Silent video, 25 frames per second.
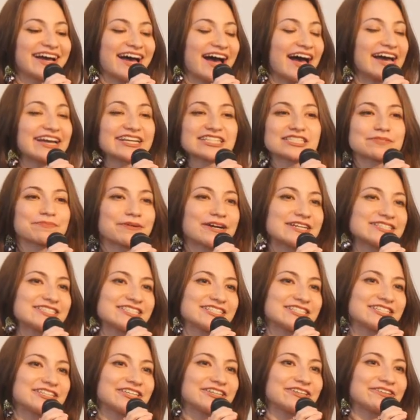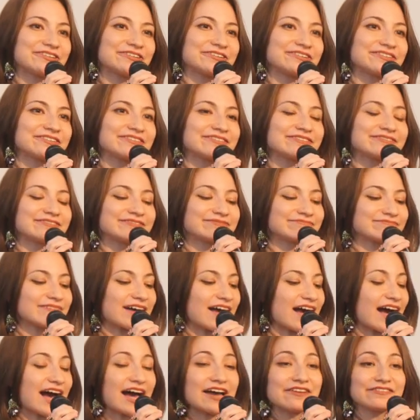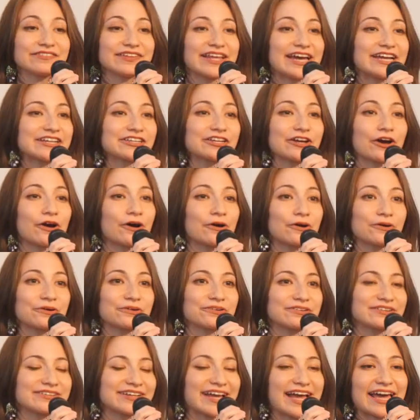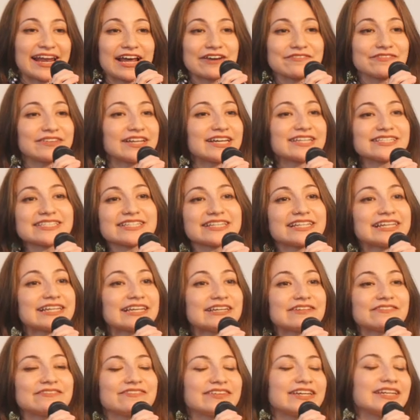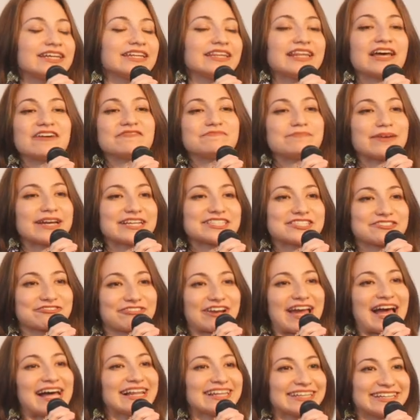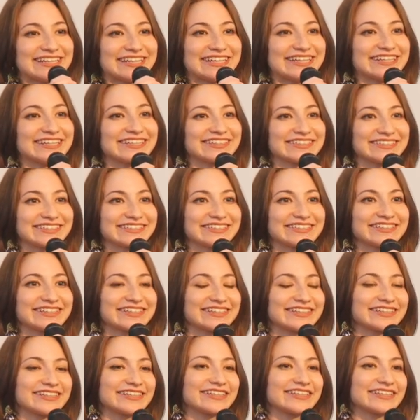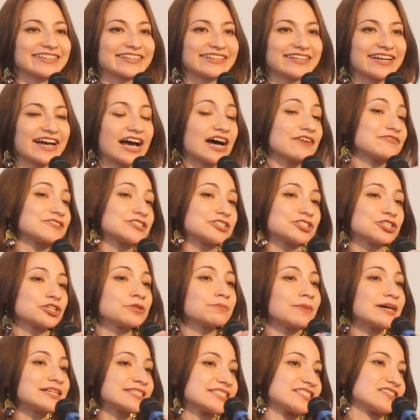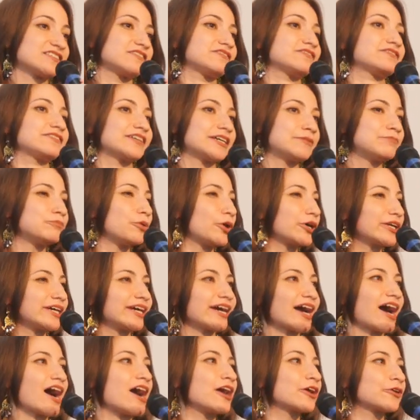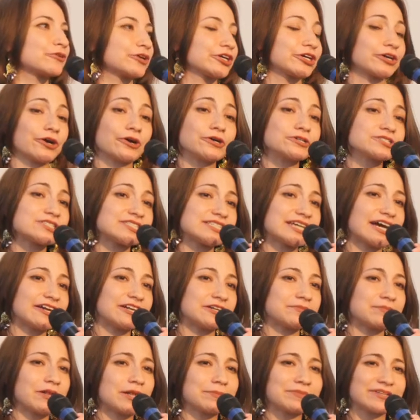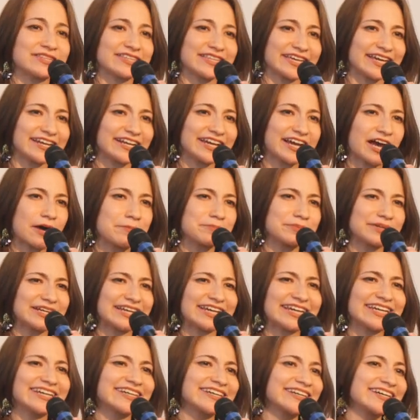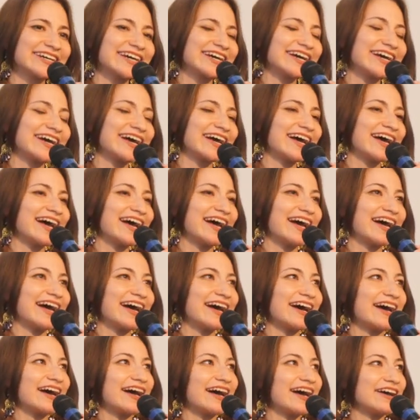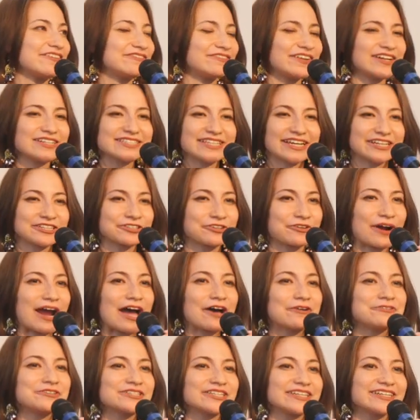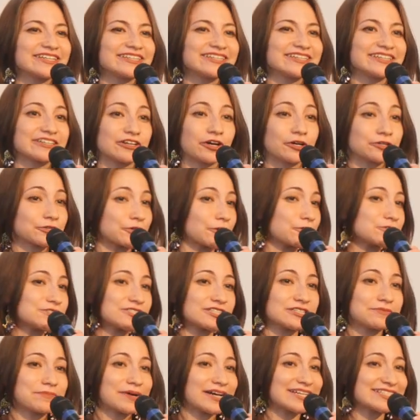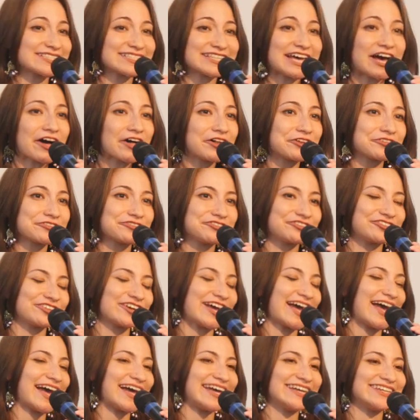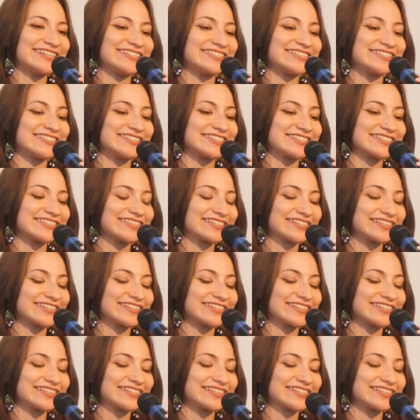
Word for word: I expressed to you, I've let go and I've learned to live in a love based reality. After two months of embodying a hungry ghost down at Melbourne Theatre Company, I felt ungrounded, got ghosted myself, and